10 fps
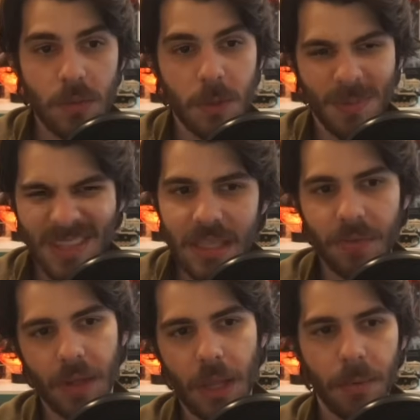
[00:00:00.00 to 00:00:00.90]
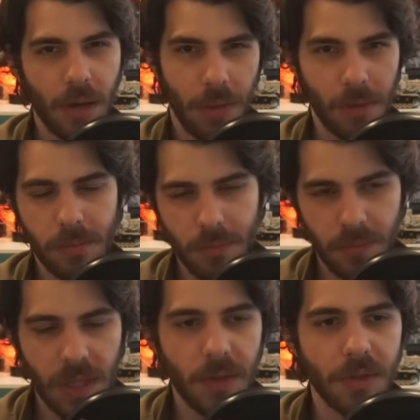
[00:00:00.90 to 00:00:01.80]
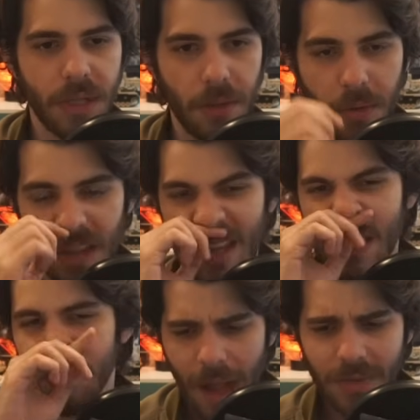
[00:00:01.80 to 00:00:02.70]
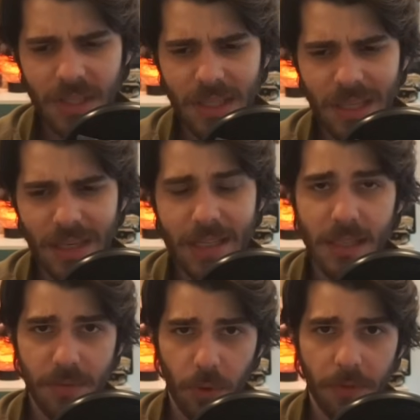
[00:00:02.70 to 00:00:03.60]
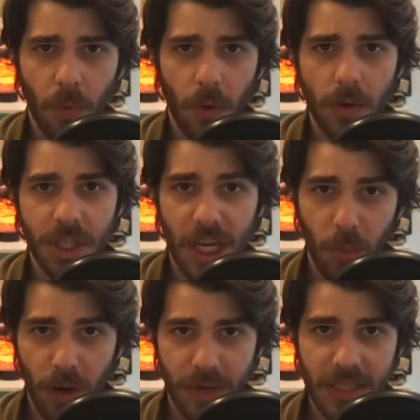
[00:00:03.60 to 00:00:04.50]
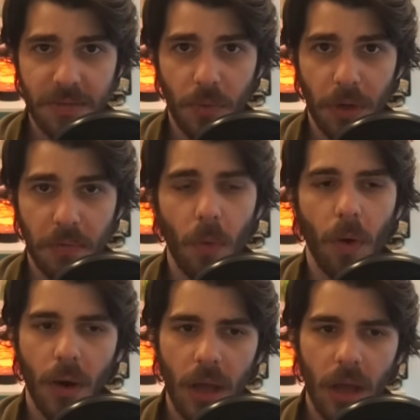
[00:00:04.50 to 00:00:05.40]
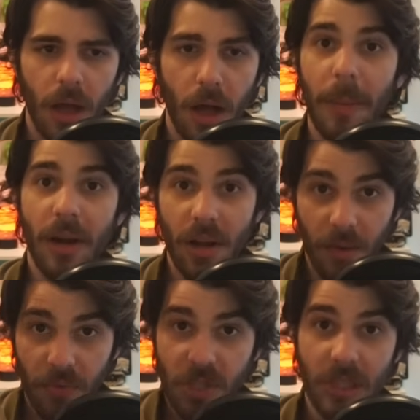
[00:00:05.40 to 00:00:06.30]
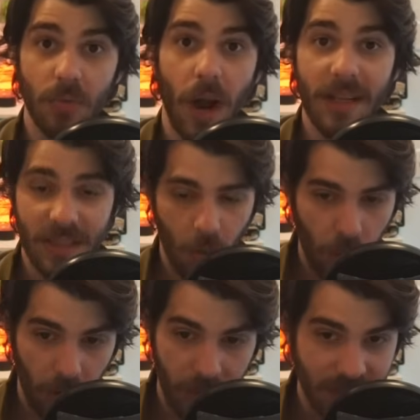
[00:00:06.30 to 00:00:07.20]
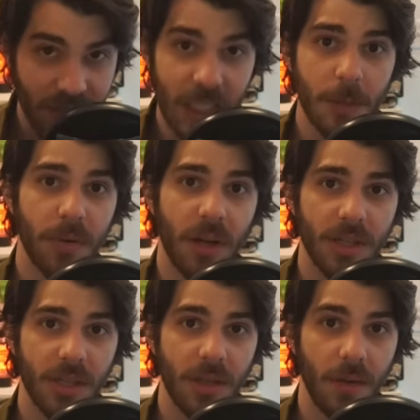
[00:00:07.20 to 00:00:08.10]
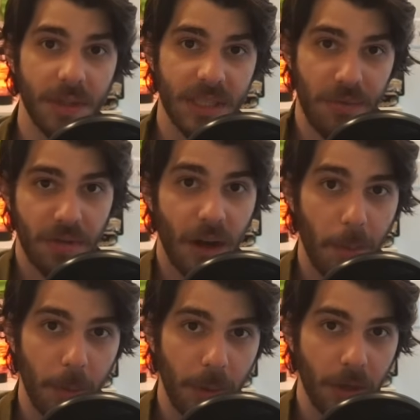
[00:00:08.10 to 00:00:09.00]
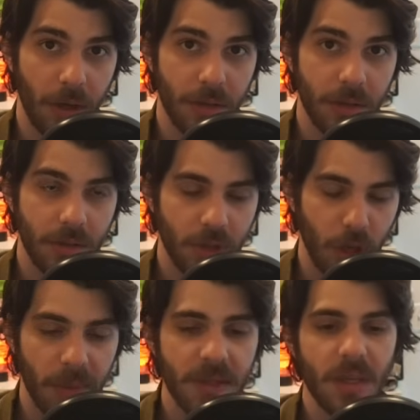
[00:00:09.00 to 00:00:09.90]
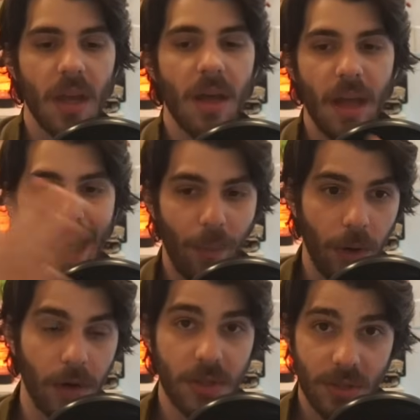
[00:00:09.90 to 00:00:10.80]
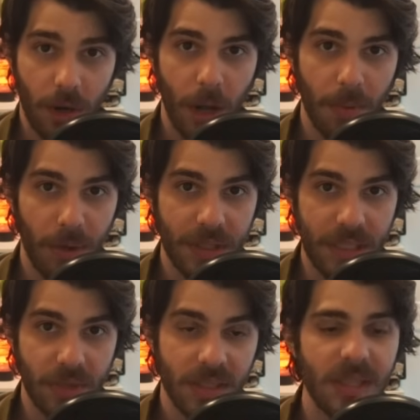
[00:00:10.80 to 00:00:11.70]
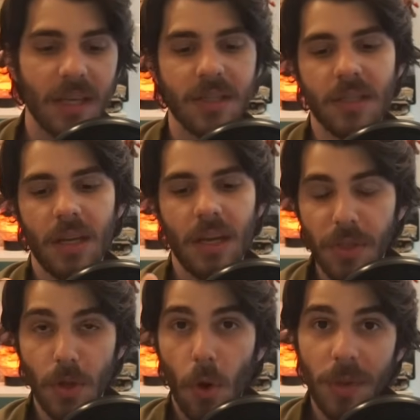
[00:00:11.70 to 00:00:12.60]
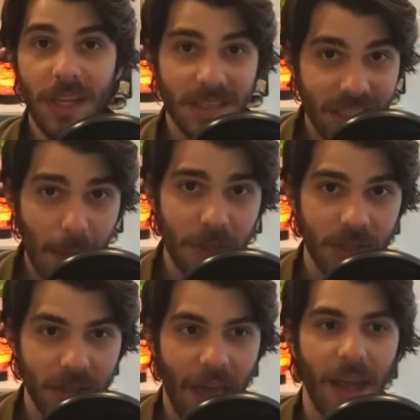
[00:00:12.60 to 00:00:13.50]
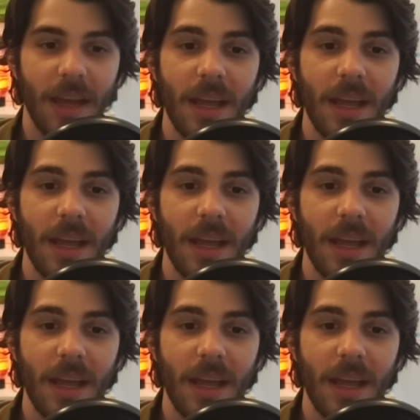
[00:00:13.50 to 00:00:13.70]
specifically, but other vehicles and other things. Obviously, in 1944, January of 1944, America officially writes that we are going to cease production of the 75mm gun Shermans, and we're going to start up on the 76. The only exception to that